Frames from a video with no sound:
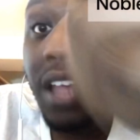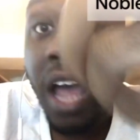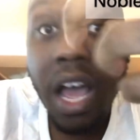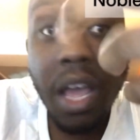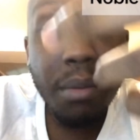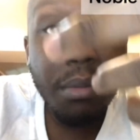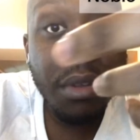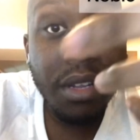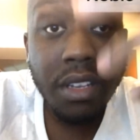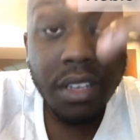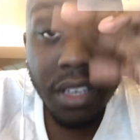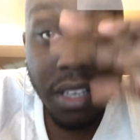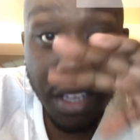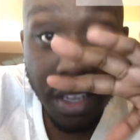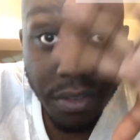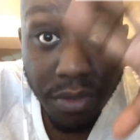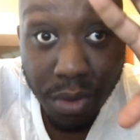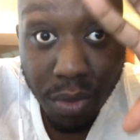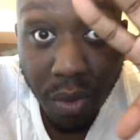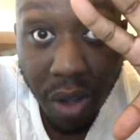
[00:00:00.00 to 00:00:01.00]
Diamond,
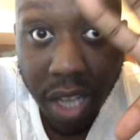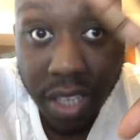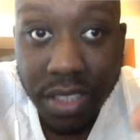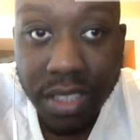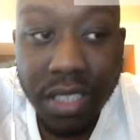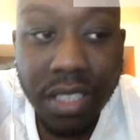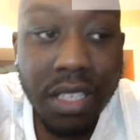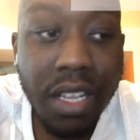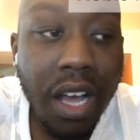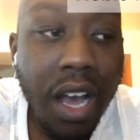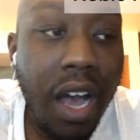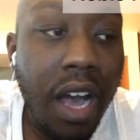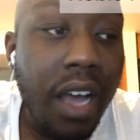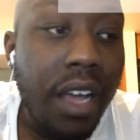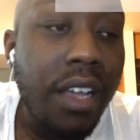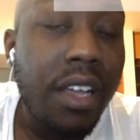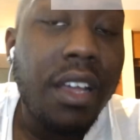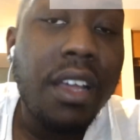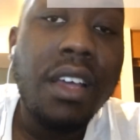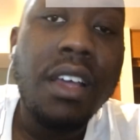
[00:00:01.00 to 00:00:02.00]
if you're watching.
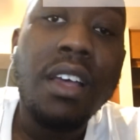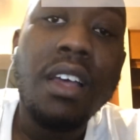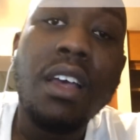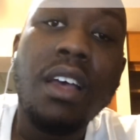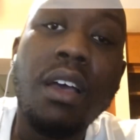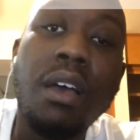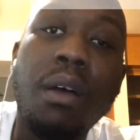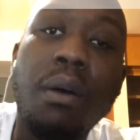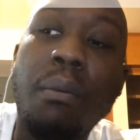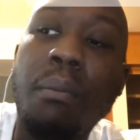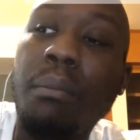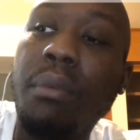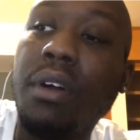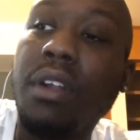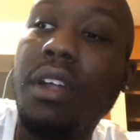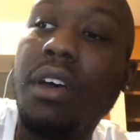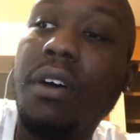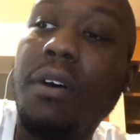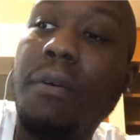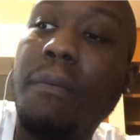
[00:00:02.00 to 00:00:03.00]
Hi.
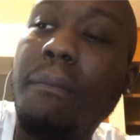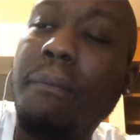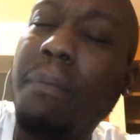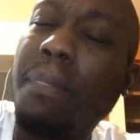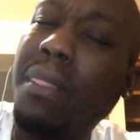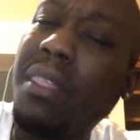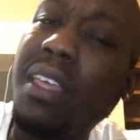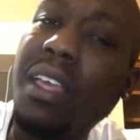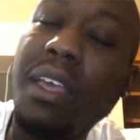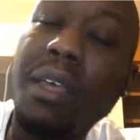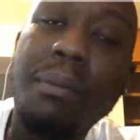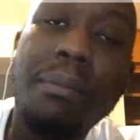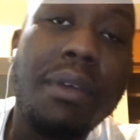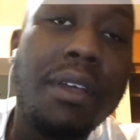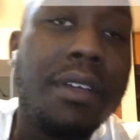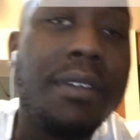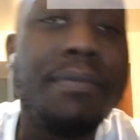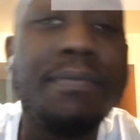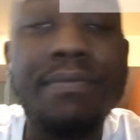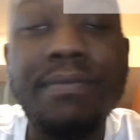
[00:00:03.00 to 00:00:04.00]
But, yeah,
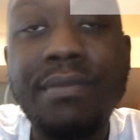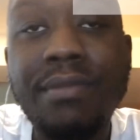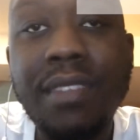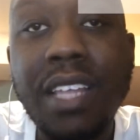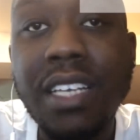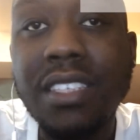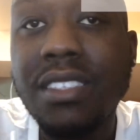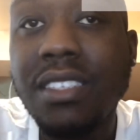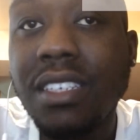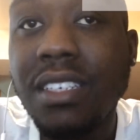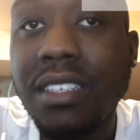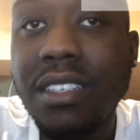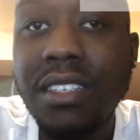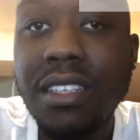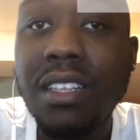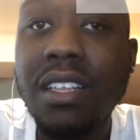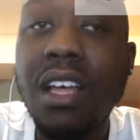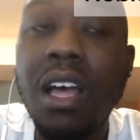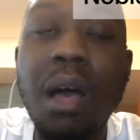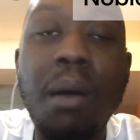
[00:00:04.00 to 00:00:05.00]
man, that's it.
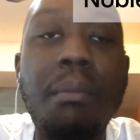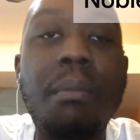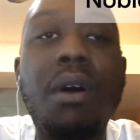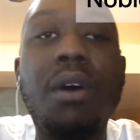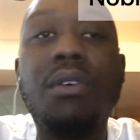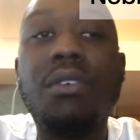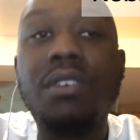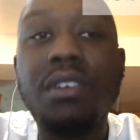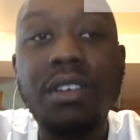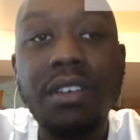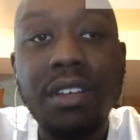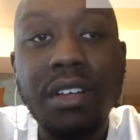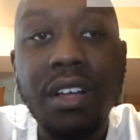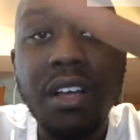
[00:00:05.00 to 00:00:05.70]
I'm out.